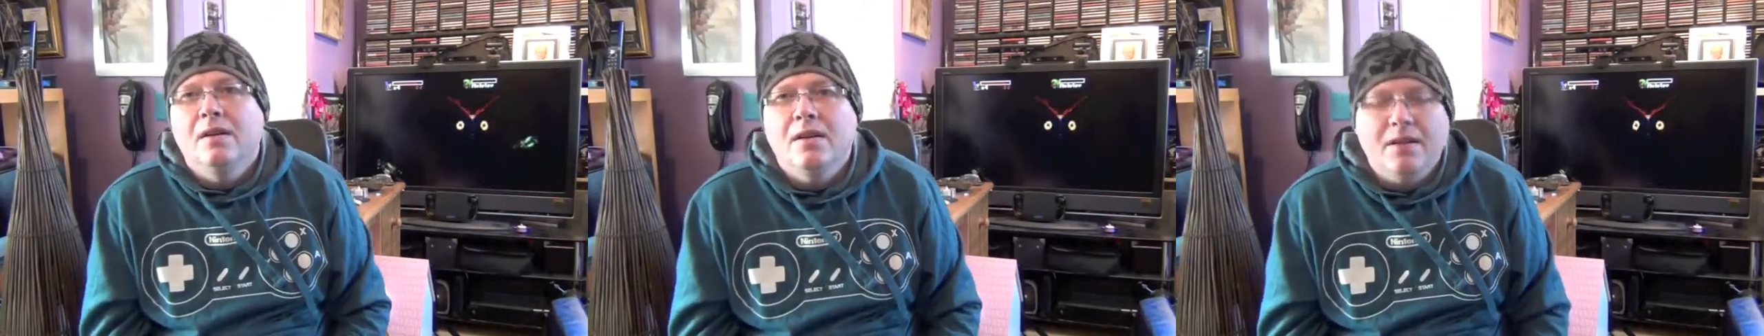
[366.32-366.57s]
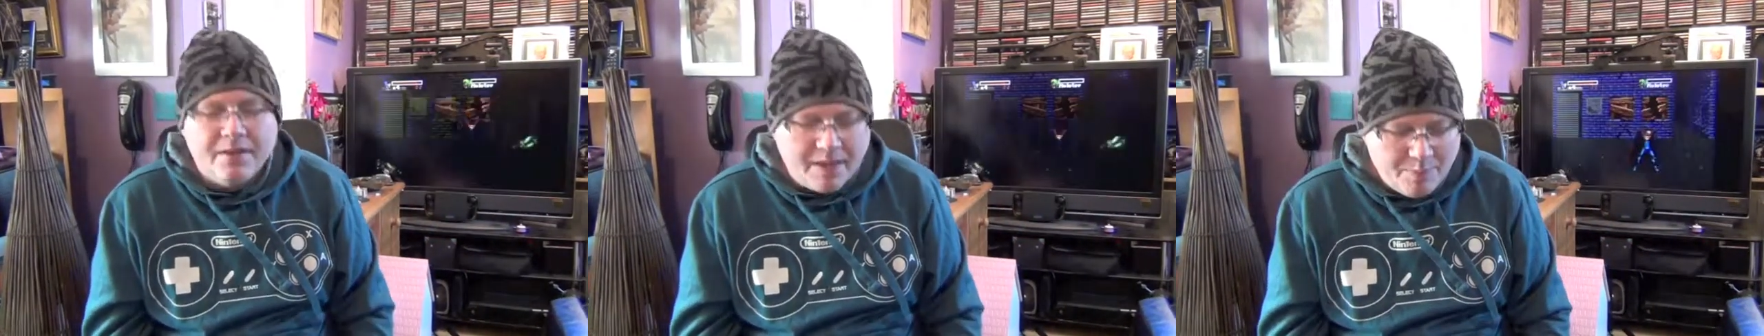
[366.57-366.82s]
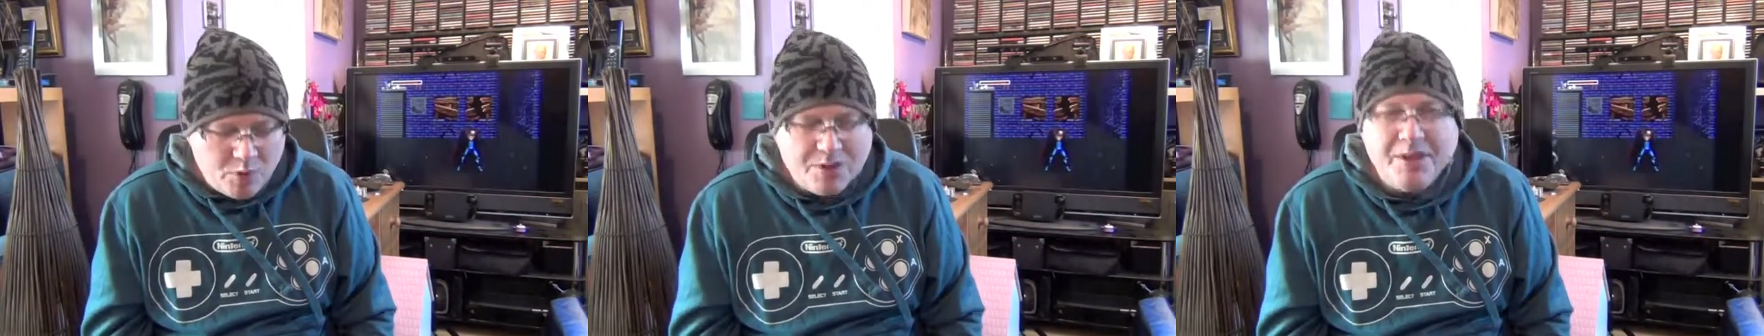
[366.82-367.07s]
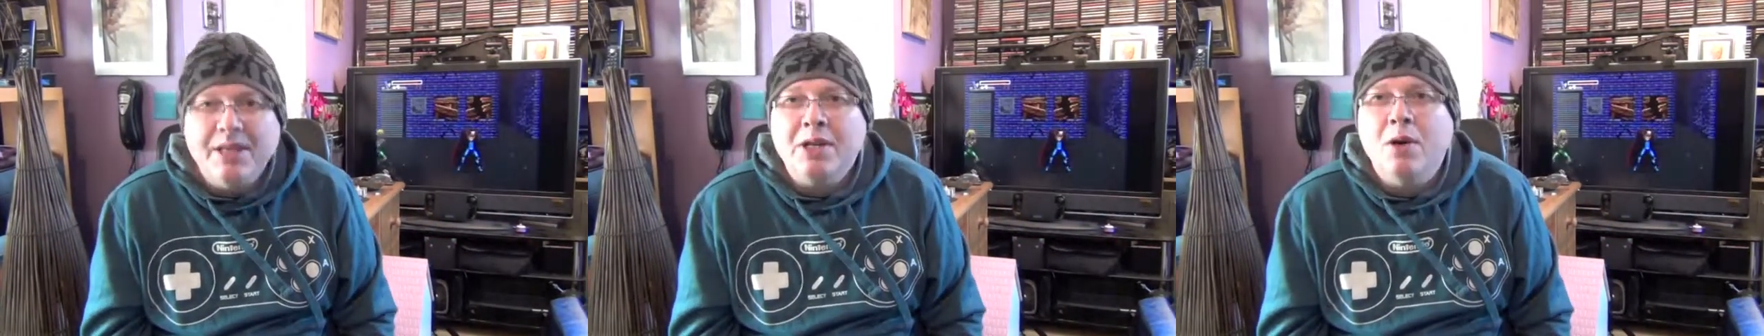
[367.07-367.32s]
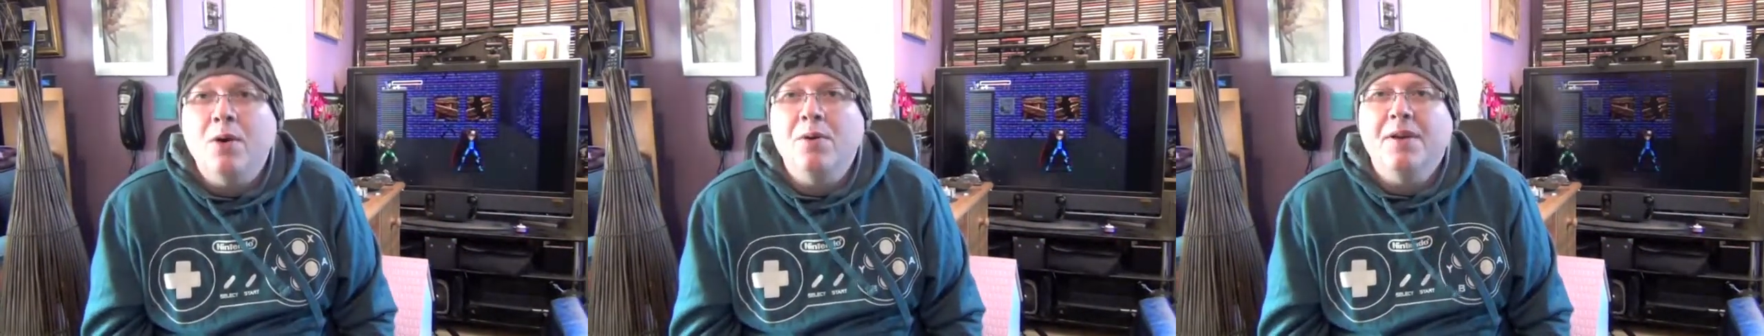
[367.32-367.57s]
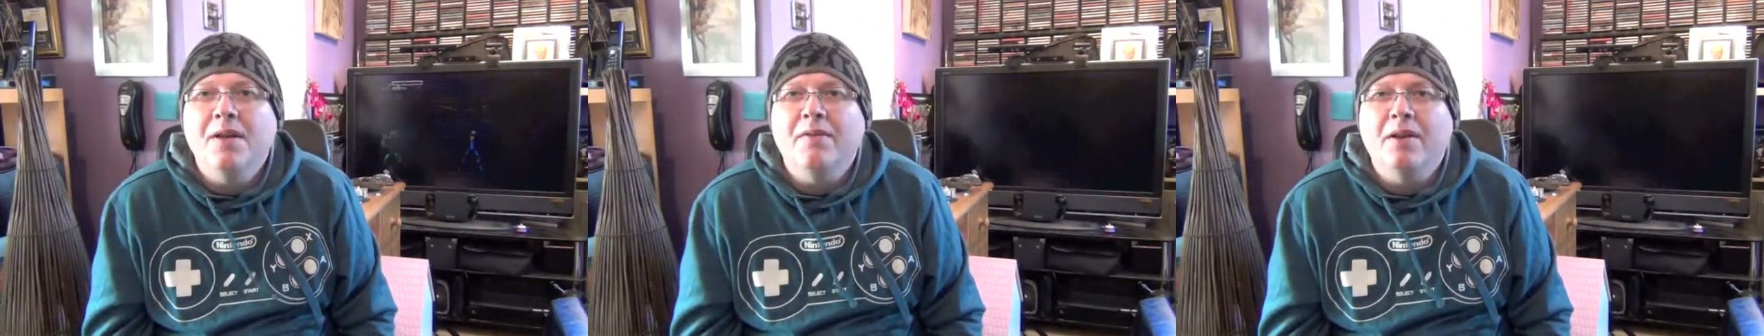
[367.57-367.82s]
i like to get Mutant League
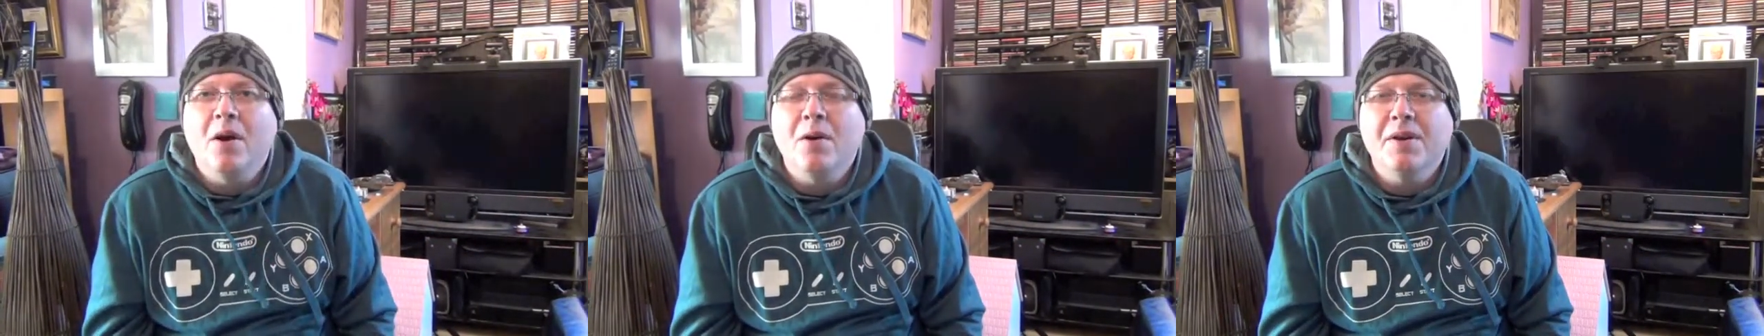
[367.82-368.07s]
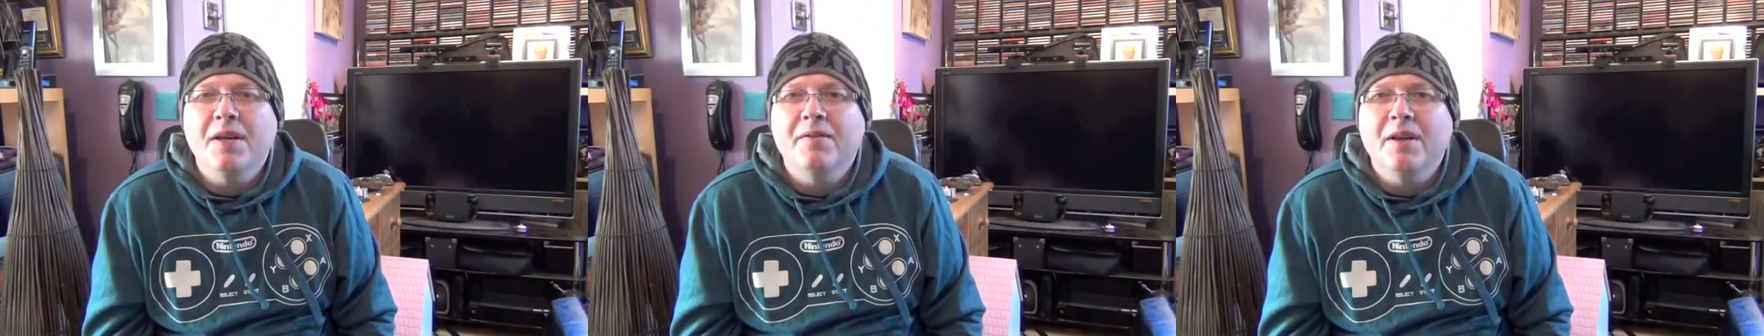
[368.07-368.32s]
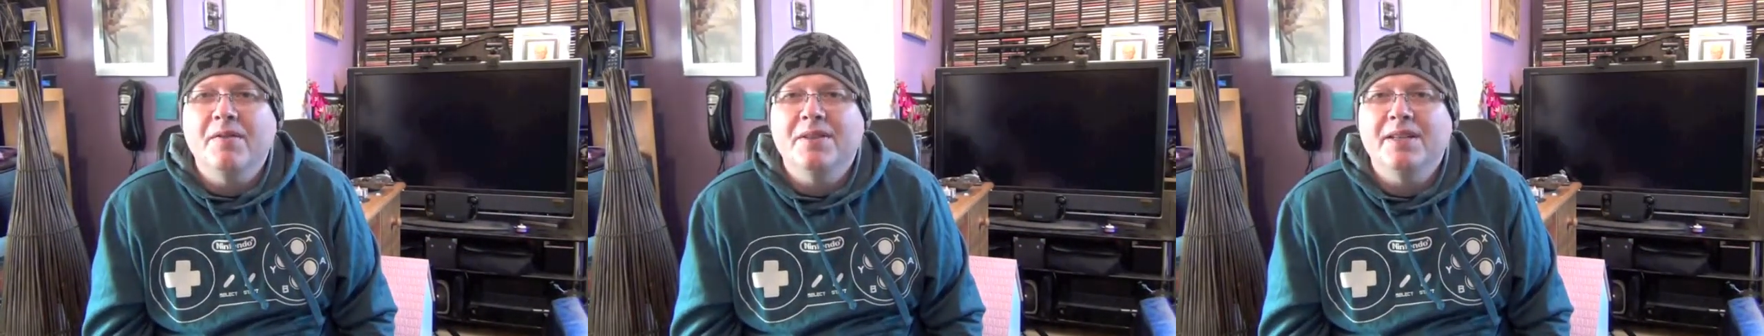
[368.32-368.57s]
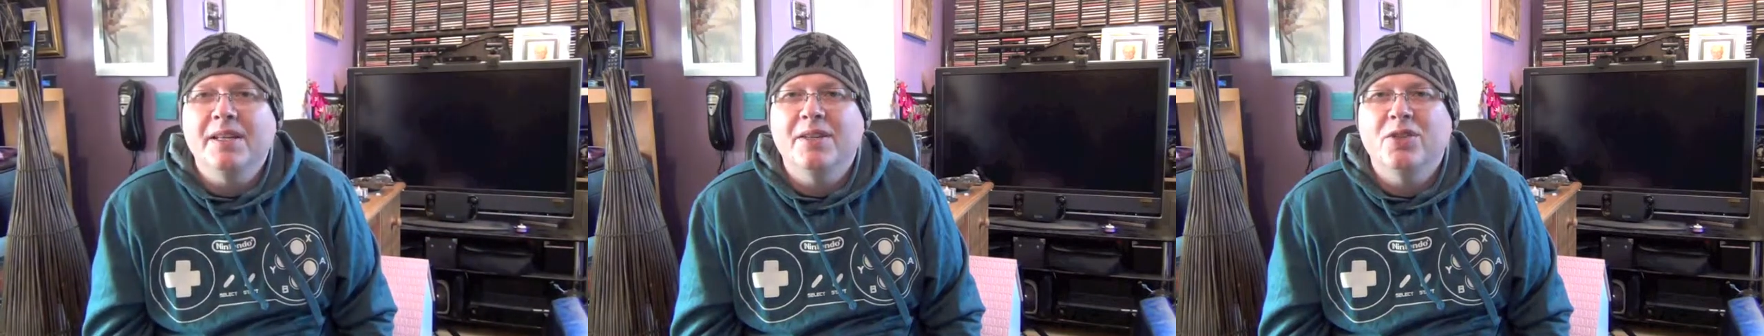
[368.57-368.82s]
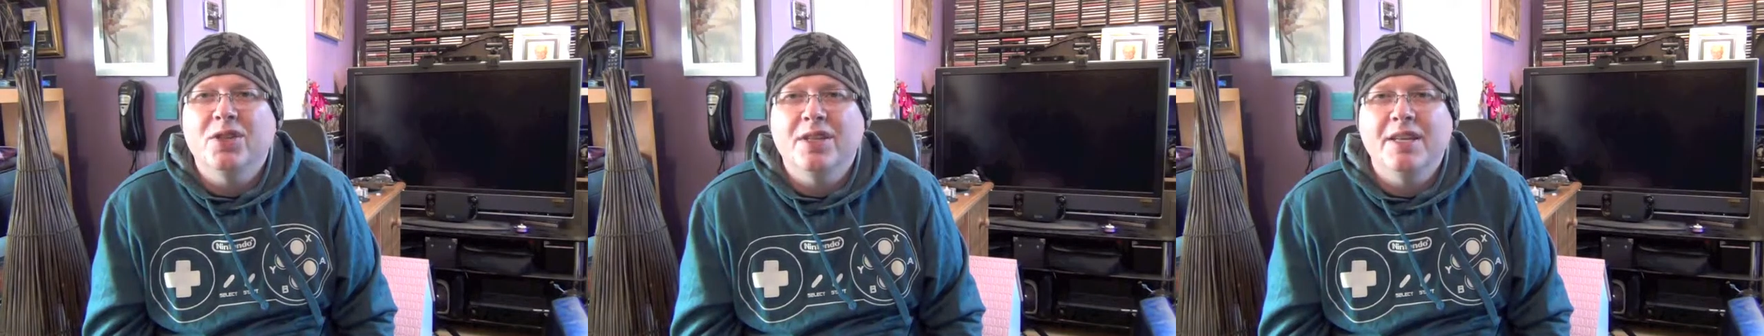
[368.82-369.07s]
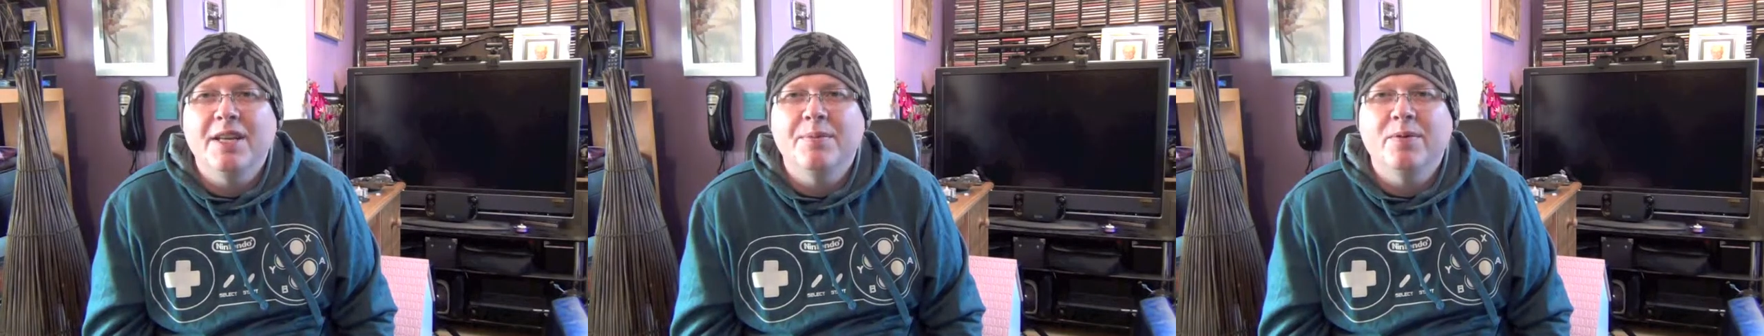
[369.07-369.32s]
hockey, hockey if I ever see it cheap,